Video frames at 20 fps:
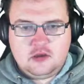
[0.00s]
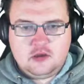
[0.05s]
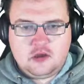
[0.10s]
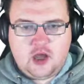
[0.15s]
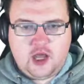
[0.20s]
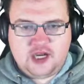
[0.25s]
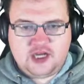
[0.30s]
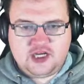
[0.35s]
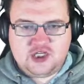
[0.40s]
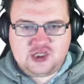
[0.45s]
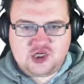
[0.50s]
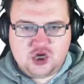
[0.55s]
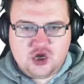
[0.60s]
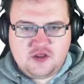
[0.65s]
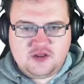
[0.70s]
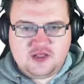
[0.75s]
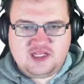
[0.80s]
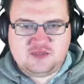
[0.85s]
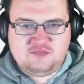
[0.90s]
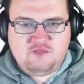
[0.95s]
I could
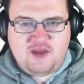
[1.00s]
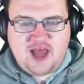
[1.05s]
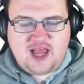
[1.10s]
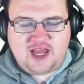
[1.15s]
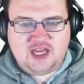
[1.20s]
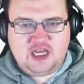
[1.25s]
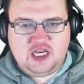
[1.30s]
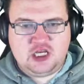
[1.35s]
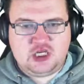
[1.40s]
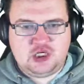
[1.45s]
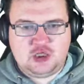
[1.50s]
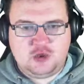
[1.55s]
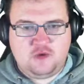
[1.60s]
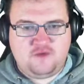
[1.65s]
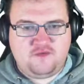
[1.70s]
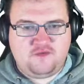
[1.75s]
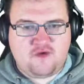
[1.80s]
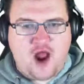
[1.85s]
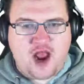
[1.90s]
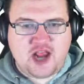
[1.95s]
turn this back into a
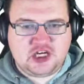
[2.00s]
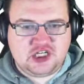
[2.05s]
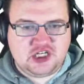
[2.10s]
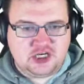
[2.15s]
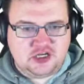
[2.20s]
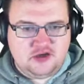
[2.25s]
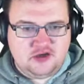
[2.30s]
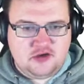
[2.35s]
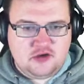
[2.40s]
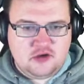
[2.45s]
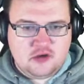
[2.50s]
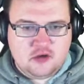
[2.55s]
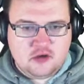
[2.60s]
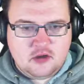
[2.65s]
fraction